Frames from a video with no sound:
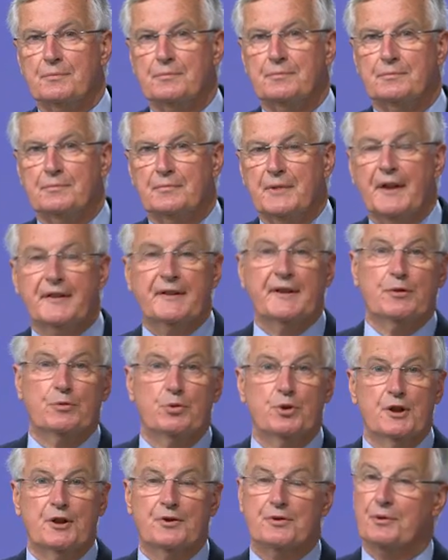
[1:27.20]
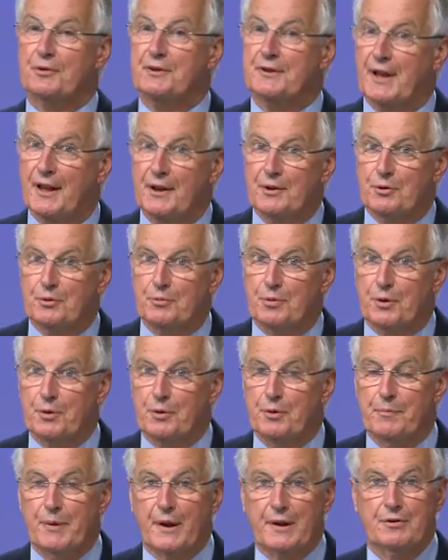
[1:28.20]
on all the subjects
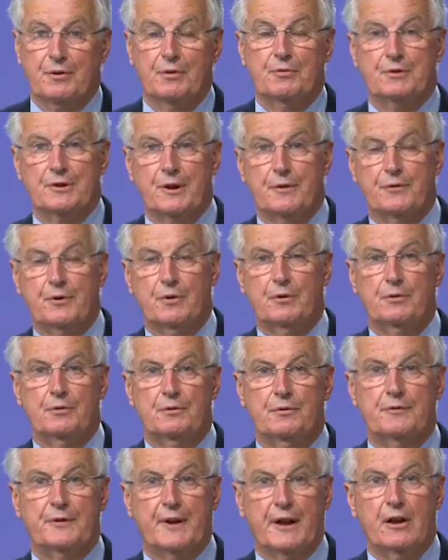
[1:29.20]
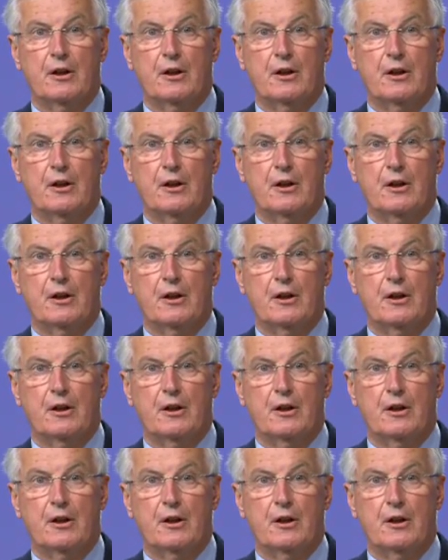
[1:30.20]
of our future relationship.